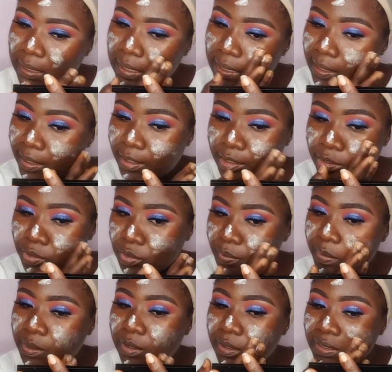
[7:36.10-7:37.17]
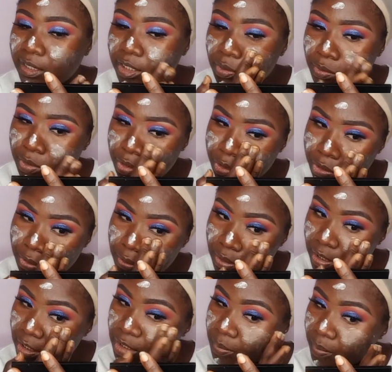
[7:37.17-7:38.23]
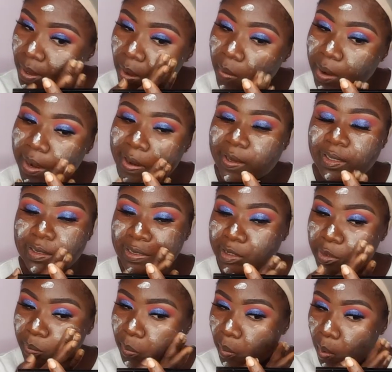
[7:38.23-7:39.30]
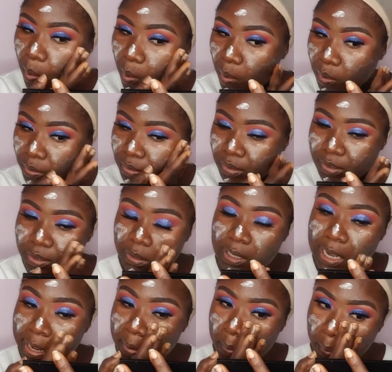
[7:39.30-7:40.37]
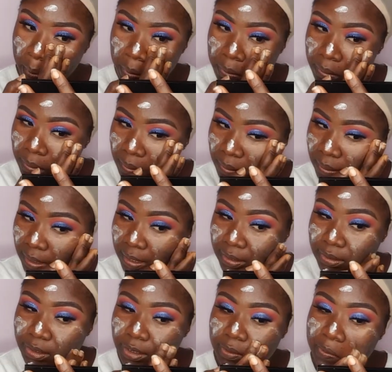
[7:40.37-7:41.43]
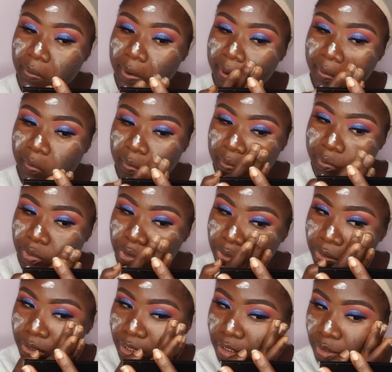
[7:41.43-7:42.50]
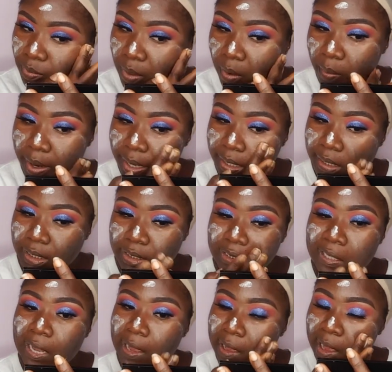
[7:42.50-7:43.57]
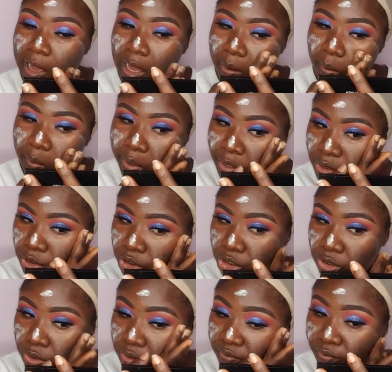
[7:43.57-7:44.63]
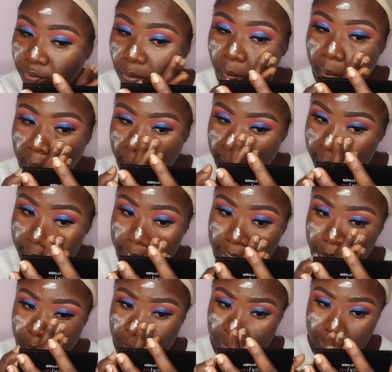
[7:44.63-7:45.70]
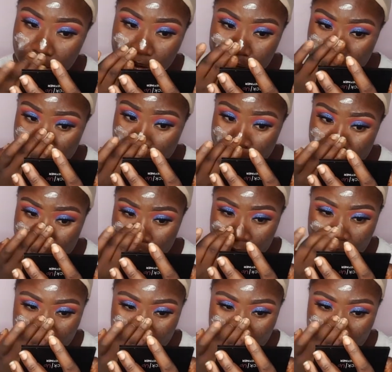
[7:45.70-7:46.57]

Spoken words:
Guys, to be honest with you, there is power in this Pond, like Pond Long Lasting Oil Contour, there is power in it. I'm going to show you from A to Z,